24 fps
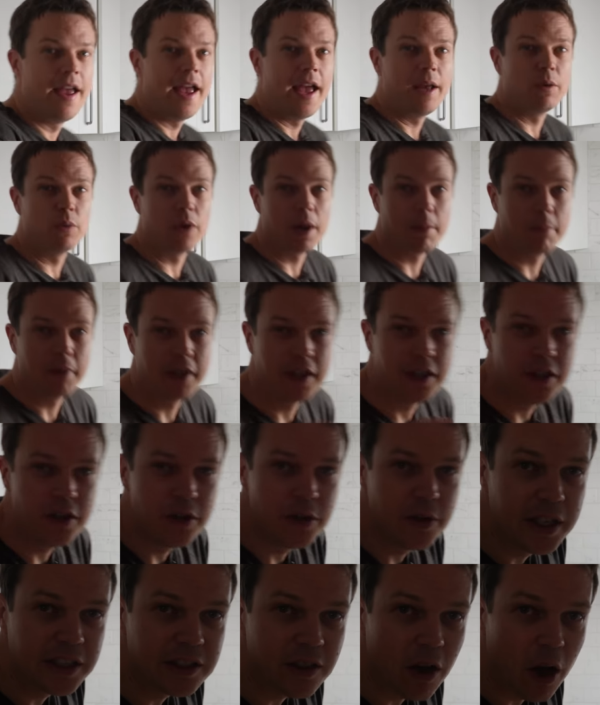And what I'm gonna
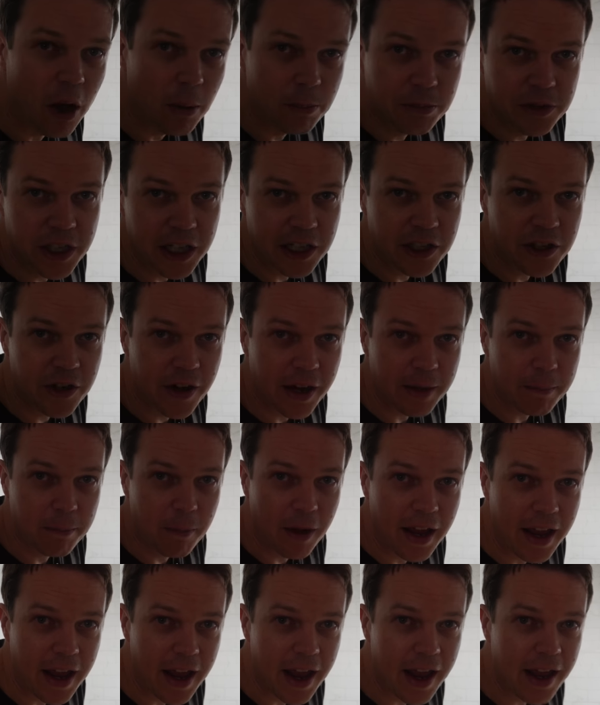do is object track
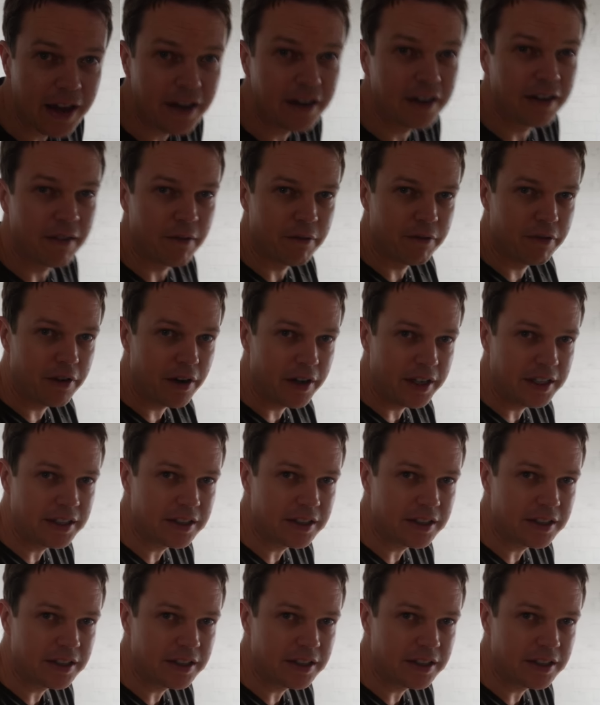my hand very